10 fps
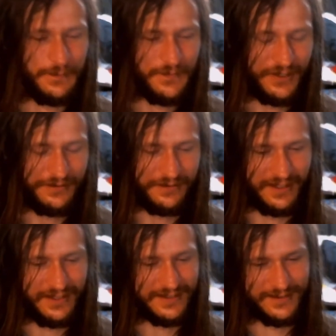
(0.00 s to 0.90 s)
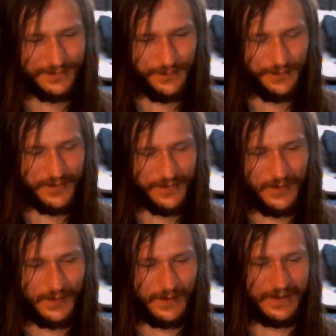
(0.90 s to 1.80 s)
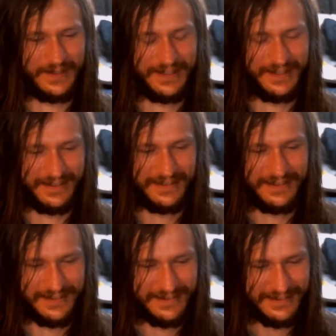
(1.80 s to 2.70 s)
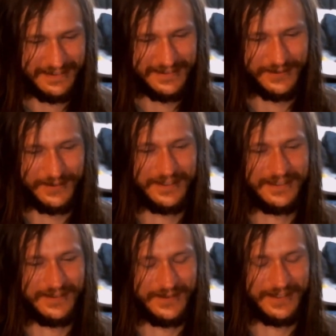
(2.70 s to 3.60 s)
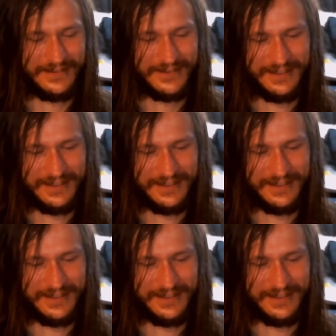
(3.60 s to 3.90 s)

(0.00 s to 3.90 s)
your fleets or your stories or whatever,